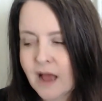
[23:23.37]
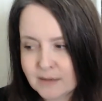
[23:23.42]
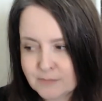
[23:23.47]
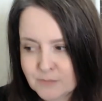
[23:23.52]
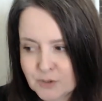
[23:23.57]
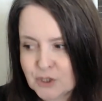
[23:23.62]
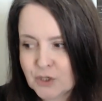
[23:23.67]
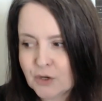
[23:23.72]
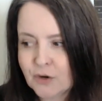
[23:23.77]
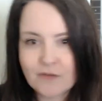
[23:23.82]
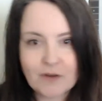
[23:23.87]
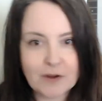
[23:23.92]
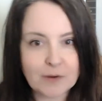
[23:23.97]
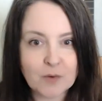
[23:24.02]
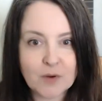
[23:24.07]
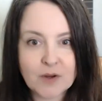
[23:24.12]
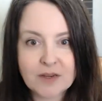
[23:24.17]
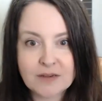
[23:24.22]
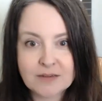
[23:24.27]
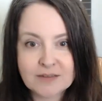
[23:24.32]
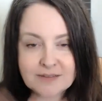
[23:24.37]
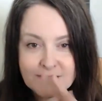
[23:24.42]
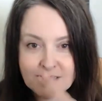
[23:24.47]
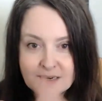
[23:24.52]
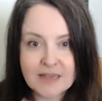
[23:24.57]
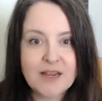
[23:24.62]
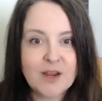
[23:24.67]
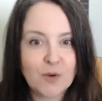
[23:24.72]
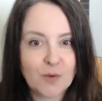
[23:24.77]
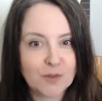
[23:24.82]
I'm sure if I were
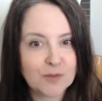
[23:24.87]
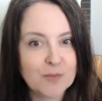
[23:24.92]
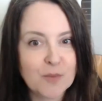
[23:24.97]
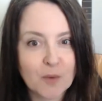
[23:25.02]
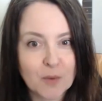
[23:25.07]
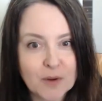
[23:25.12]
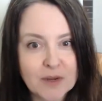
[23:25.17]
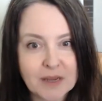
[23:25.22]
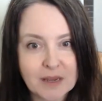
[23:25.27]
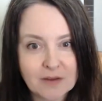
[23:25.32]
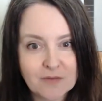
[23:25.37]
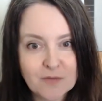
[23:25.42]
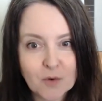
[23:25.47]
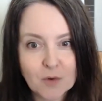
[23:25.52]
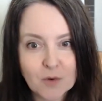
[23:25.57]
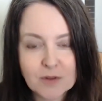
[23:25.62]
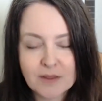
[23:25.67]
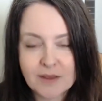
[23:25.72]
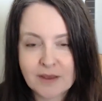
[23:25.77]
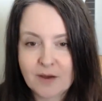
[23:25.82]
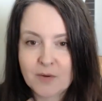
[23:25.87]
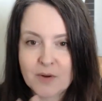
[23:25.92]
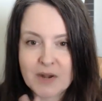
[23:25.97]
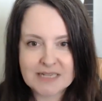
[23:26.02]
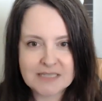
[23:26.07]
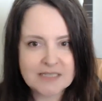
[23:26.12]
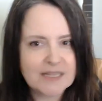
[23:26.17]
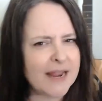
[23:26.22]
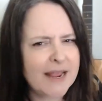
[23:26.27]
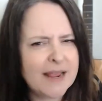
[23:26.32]
sitting here with Marie Forleo and I said,